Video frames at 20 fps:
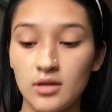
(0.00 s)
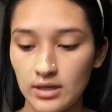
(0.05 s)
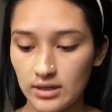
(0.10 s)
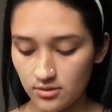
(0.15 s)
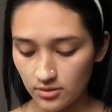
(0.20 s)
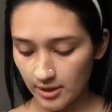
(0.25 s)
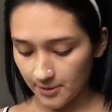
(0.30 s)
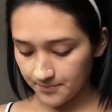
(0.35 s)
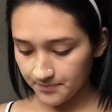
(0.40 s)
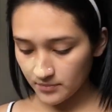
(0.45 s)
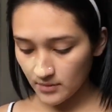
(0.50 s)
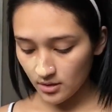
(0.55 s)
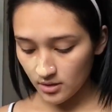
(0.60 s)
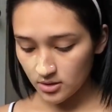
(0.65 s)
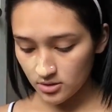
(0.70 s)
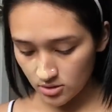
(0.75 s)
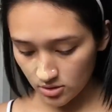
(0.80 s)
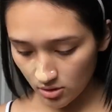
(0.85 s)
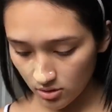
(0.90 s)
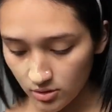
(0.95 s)
Okay, so
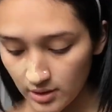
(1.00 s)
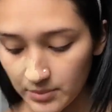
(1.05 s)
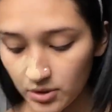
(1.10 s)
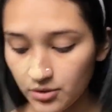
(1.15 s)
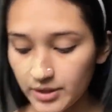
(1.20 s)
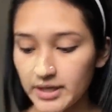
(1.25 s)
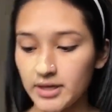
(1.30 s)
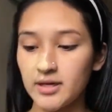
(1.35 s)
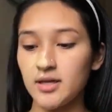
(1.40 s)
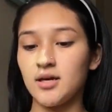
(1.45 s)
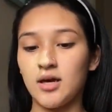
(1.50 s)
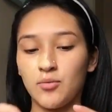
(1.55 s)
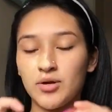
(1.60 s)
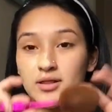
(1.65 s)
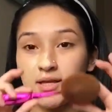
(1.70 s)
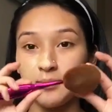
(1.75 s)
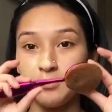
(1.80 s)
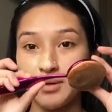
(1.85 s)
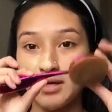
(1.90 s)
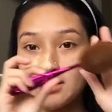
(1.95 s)
I'm going with
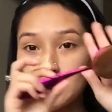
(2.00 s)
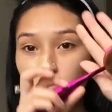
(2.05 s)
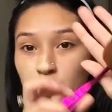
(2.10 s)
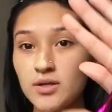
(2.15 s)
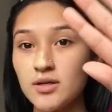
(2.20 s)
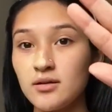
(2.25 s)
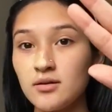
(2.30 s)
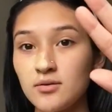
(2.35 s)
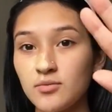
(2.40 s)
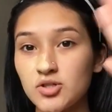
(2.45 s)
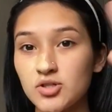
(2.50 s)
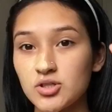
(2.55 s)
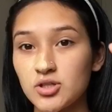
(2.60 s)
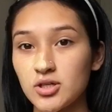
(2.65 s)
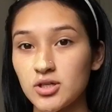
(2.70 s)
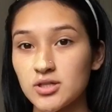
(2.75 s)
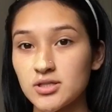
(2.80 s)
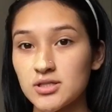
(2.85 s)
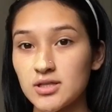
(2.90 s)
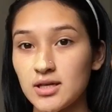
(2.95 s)
the biggest one, which
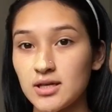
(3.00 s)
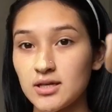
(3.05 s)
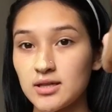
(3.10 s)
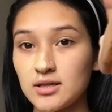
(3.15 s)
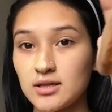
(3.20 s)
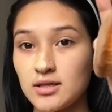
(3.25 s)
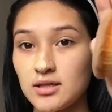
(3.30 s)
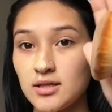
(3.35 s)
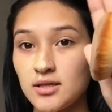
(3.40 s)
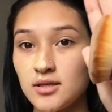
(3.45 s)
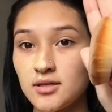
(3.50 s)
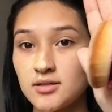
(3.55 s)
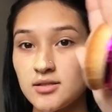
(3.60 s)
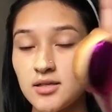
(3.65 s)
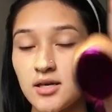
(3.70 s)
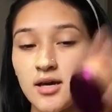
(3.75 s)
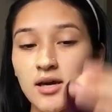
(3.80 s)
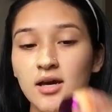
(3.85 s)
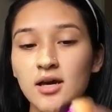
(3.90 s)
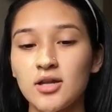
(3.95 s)
looks like this.
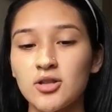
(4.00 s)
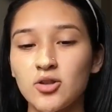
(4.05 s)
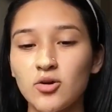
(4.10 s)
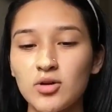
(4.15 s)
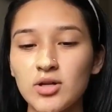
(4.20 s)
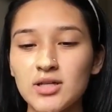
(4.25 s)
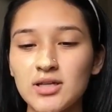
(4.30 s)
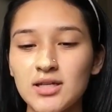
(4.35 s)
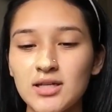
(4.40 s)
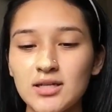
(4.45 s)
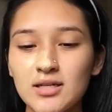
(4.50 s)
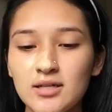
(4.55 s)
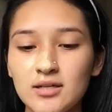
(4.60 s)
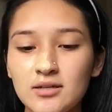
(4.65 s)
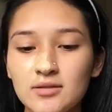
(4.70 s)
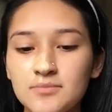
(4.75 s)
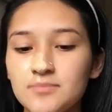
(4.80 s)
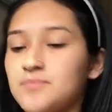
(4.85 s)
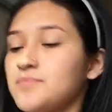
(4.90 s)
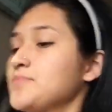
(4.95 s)
The only
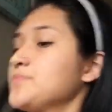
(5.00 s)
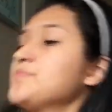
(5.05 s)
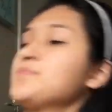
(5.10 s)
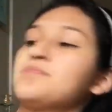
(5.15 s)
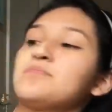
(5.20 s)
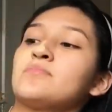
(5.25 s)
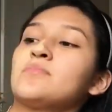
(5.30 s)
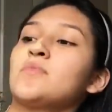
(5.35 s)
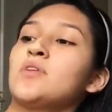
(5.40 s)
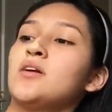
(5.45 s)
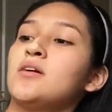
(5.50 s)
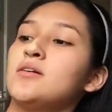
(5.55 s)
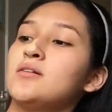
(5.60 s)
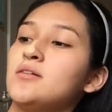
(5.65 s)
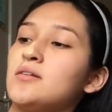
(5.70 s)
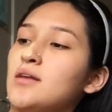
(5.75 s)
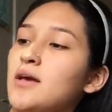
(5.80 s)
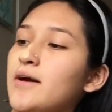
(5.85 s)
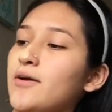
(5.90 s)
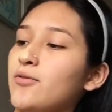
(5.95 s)
thing
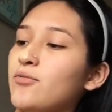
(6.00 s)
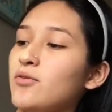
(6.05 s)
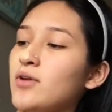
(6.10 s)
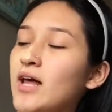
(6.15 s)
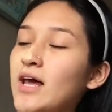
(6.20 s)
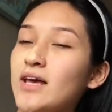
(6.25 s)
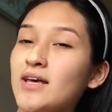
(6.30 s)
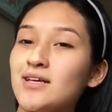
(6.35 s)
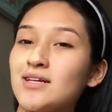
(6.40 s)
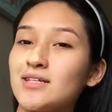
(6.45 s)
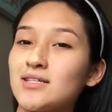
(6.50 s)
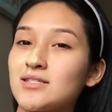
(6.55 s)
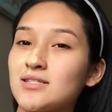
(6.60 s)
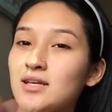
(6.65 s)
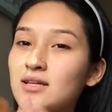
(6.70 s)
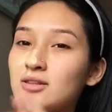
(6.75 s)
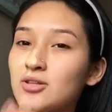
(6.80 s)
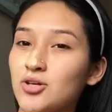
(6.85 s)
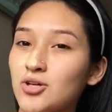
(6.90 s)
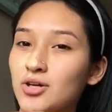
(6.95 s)
that I don't like is
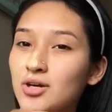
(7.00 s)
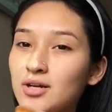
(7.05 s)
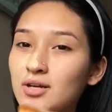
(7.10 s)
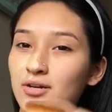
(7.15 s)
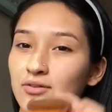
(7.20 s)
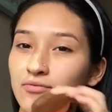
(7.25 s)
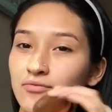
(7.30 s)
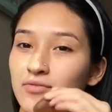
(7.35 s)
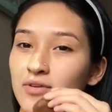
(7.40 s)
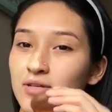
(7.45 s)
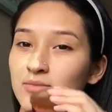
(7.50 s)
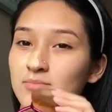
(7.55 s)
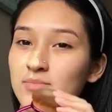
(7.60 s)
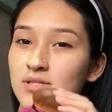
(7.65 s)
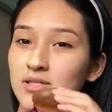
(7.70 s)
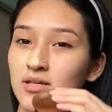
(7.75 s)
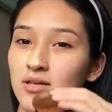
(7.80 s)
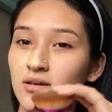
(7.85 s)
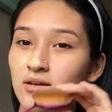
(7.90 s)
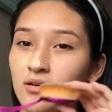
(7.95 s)
that they're kind of
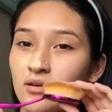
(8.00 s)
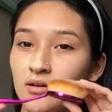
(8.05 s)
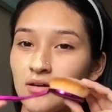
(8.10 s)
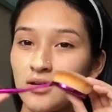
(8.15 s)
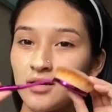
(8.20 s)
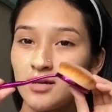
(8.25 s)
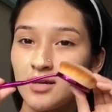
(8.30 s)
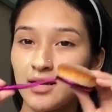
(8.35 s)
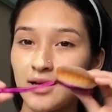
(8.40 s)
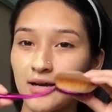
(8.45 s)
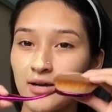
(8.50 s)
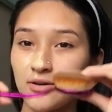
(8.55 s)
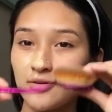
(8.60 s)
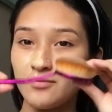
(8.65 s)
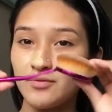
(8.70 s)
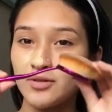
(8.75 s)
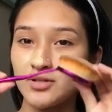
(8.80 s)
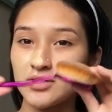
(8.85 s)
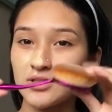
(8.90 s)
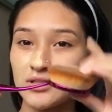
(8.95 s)
flimsy. Like, I don't know if
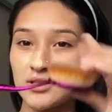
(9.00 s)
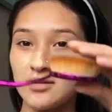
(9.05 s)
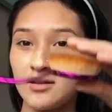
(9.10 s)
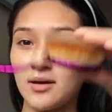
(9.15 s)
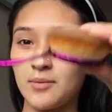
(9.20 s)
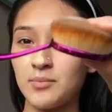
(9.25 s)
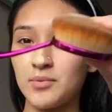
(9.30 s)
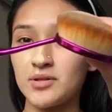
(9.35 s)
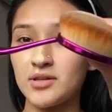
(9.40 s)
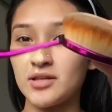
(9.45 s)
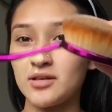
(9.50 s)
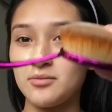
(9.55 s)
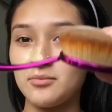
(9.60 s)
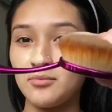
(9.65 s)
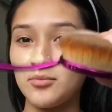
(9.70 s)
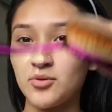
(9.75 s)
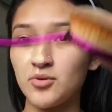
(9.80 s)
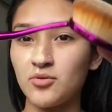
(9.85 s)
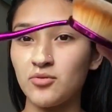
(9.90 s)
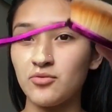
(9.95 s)
you can see that, but they
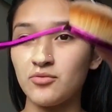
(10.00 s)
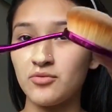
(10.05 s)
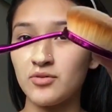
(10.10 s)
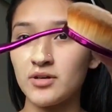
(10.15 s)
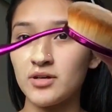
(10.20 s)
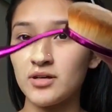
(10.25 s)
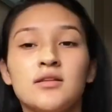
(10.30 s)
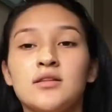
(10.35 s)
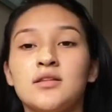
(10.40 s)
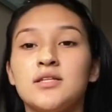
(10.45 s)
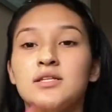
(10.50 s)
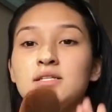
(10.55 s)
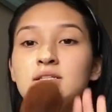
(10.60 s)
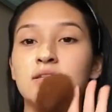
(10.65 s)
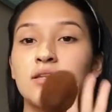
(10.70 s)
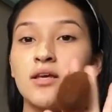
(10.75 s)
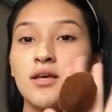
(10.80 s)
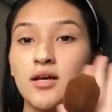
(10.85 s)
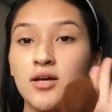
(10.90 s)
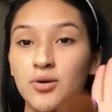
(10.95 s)
move. This
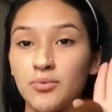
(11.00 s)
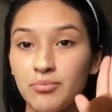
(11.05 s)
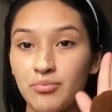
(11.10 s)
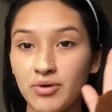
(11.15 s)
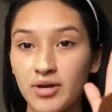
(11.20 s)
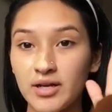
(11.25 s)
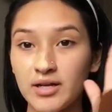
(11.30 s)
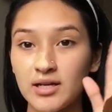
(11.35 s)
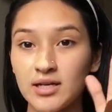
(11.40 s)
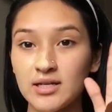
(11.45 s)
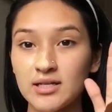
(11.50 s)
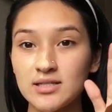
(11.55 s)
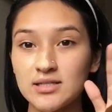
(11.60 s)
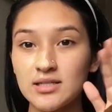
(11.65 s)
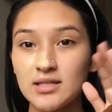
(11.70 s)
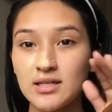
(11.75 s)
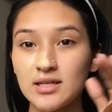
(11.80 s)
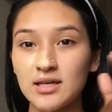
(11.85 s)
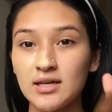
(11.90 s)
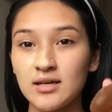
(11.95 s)
thing could break
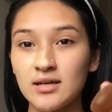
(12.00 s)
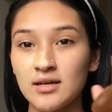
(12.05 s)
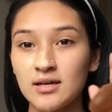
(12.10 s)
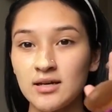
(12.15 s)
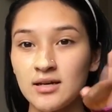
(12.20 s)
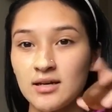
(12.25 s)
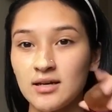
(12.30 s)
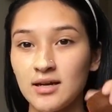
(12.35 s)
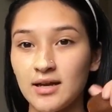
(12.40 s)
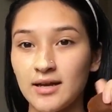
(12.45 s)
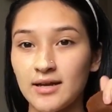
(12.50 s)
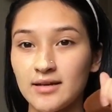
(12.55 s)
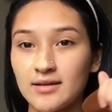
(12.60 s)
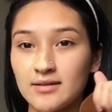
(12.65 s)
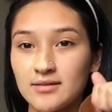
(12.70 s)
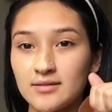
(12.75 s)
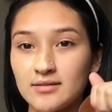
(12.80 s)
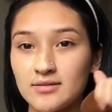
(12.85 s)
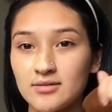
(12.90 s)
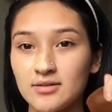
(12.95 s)
easily. Like,
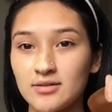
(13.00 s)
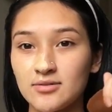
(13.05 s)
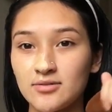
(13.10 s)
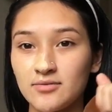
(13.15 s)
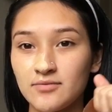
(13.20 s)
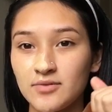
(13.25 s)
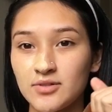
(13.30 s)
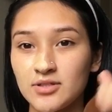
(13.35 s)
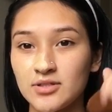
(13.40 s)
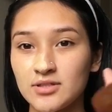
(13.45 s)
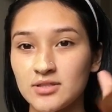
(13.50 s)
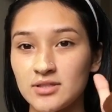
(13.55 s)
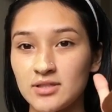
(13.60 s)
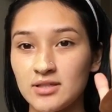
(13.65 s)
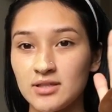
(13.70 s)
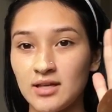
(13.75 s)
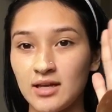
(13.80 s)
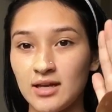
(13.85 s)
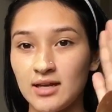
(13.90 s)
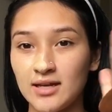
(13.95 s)
I don't know if you can
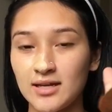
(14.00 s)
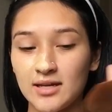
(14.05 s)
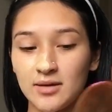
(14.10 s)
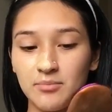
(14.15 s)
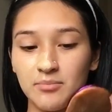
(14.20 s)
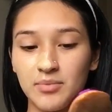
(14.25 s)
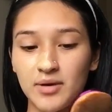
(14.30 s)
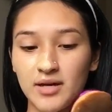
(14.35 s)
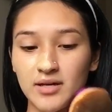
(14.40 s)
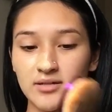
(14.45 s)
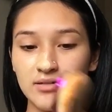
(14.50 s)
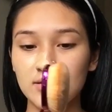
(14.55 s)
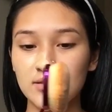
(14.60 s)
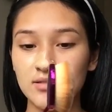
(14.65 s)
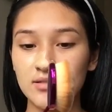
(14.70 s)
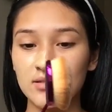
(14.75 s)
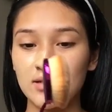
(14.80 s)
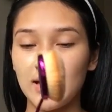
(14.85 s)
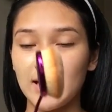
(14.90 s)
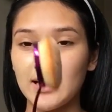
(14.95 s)
see that. Like, it
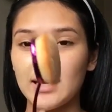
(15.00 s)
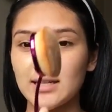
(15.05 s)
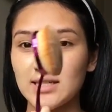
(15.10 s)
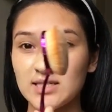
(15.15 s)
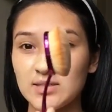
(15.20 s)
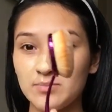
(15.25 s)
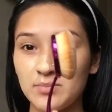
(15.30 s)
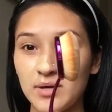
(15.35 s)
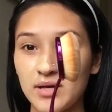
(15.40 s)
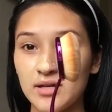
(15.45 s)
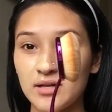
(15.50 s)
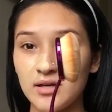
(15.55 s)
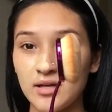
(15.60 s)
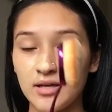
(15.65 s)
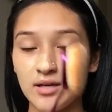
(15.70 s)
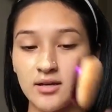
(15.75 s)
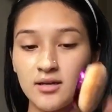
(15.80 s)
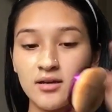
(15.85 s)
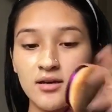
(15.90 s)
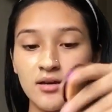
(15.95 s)
bends. Like, it's
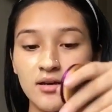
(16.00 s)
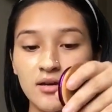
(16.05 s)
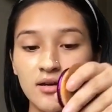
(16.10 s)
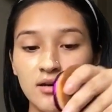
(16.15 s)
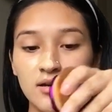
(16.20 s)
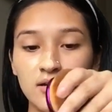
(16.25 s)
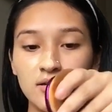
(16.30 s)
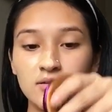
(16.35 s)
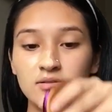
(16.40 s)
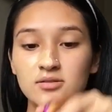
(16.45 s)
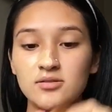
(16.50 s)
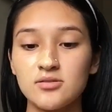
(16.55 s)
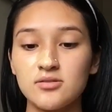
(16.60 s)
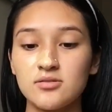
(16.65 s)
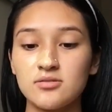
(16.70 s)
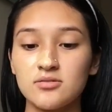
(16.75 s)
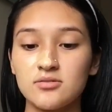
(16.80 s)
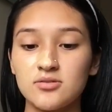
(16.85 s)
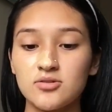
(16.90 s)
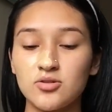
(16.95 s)
bending.
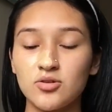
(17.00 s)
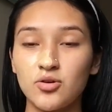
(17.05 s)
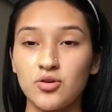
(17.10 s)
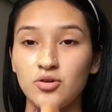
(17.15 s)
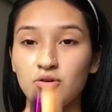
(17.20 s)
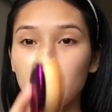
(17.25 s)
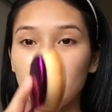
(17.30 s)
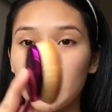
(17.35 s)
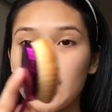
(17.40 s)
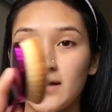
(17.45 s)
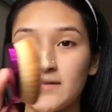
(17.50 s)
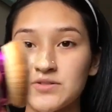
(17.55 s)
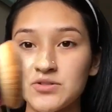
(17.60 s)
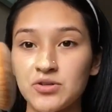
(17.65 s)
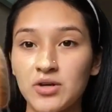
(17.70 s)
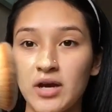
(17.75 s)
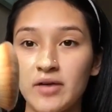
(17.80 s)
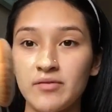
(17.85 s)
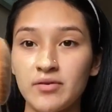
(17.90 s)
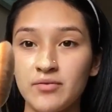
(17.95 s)
So, you're going to have
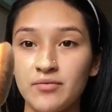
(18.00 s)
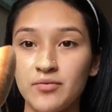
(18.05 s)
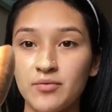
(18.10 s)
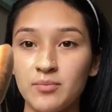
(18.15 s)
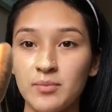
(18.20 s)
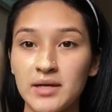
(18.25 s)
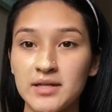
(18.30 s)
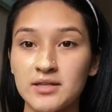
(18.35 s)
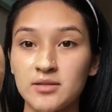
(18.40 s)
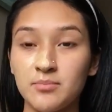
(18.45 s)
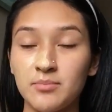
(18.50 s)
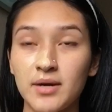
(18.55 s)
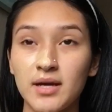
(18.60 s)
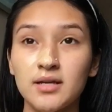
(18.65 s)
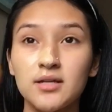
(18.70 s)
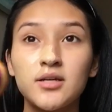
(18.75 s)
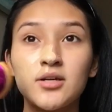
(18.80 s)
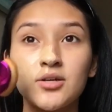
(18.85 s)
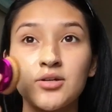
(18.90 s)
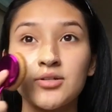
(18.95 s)
to grab it from, like, the
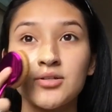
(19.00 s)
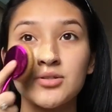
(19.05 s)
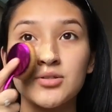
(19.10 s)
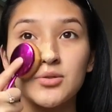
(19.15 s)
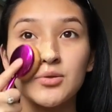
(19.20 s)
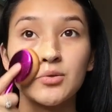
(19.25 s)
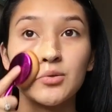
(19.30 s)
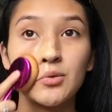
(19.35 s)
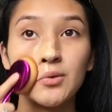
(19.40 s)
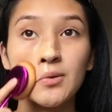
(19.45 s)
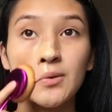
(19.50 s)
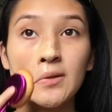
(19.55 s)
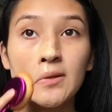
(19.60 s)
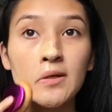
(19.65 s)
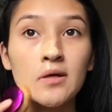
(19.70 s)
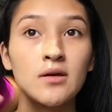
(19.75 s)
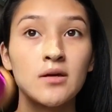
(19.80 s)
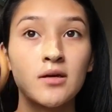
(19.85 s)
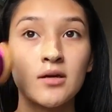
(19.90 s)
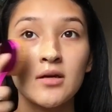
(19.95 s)
back here to
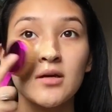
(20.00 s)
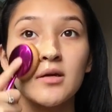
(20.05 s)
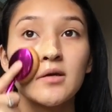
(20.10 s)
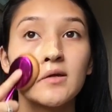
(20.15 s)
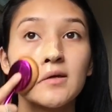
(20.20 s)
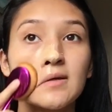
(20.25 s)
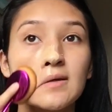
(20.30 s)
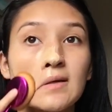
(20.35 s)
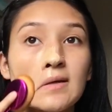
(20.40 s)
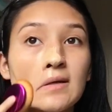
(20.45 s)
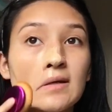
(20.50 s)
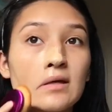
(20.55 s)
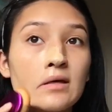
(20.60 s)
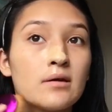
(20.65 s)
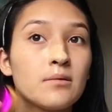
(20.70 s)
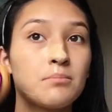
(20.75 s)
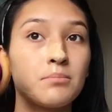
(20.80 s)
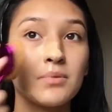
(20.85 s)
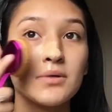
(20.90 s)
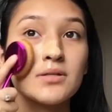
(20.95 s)

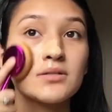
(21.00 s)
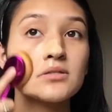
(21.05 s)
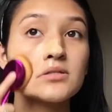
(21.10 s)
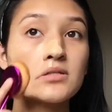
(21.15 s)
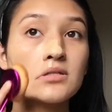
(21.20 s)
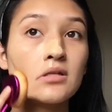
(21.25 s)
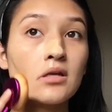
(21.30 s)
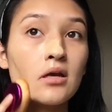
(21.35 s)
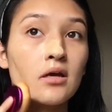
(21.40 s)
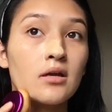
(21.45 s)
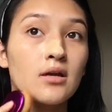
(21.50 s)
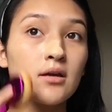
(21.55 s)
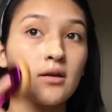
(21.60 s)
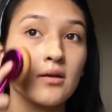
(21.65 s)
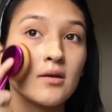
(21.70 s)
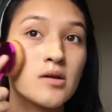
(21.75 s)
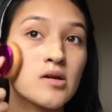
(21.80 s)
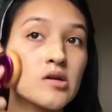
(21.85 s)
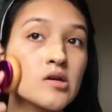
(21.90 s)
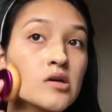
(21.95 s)
keep it steady.
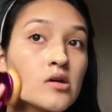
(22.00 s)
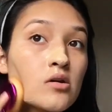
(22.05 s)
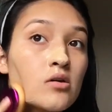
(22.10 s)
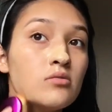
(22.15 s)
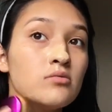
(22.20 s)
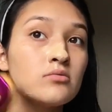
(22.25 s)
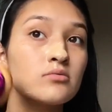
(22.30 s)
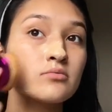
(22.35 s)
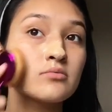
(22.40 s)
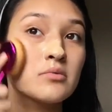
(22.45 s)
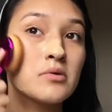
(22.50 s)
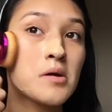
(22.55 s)
Oh.